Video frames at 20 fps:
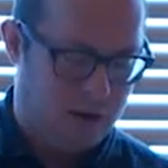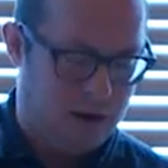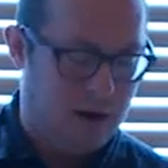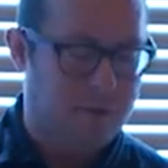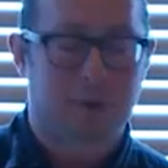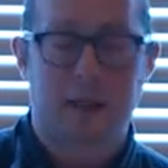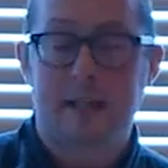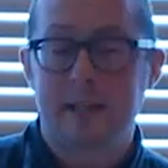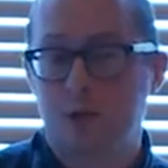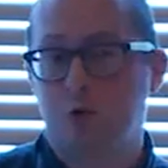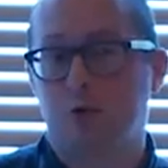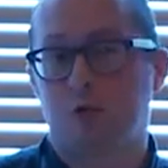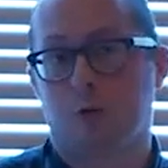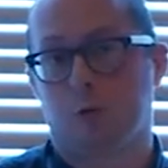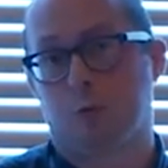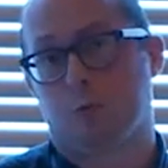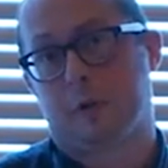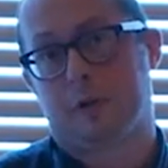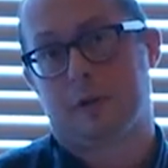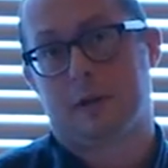If they
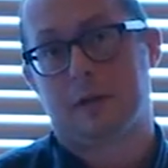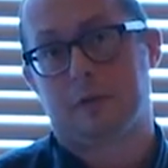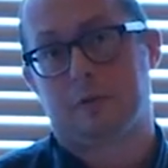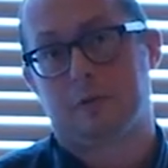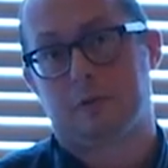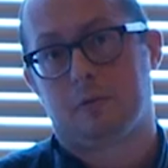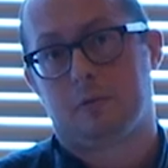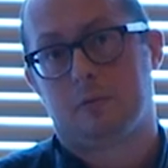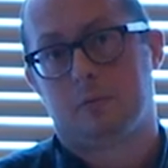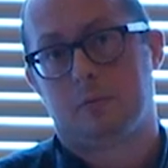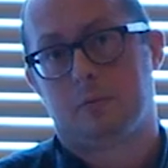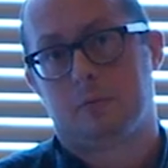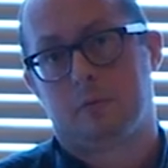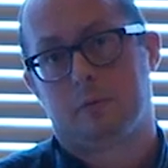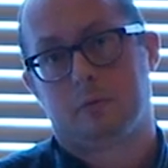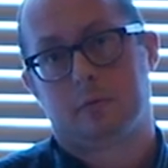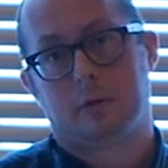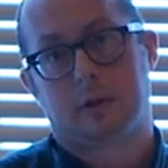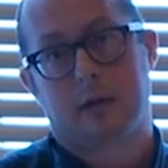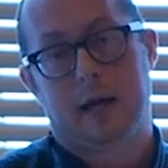struggle with it,
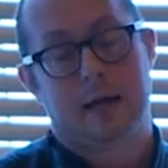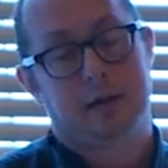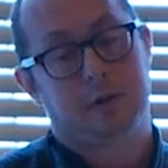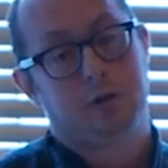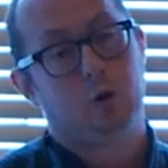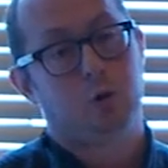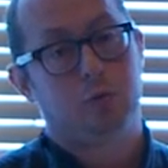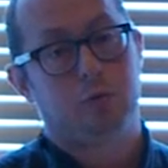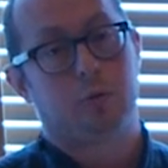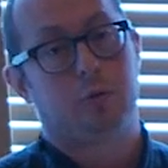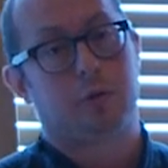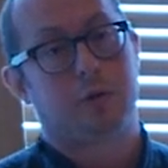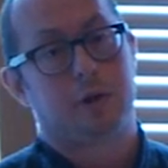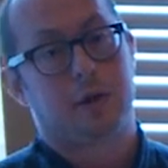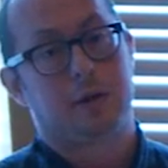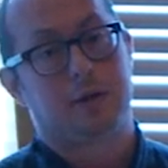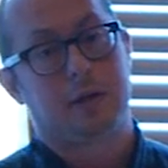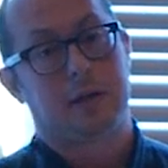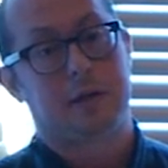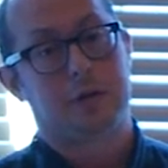can your
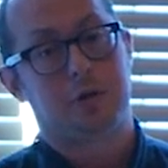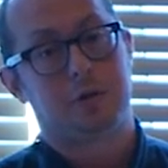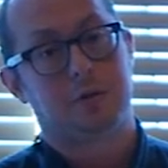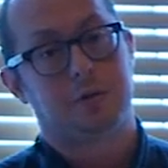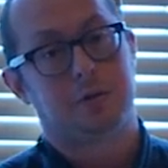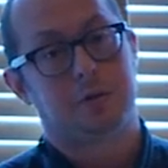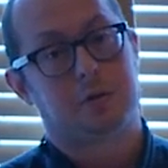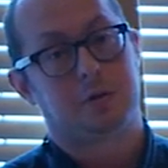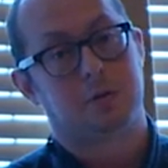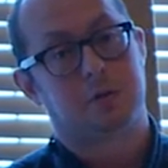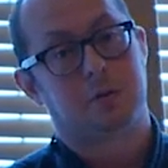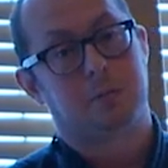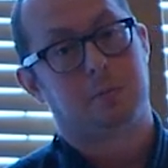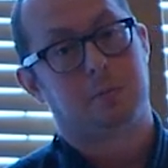organizations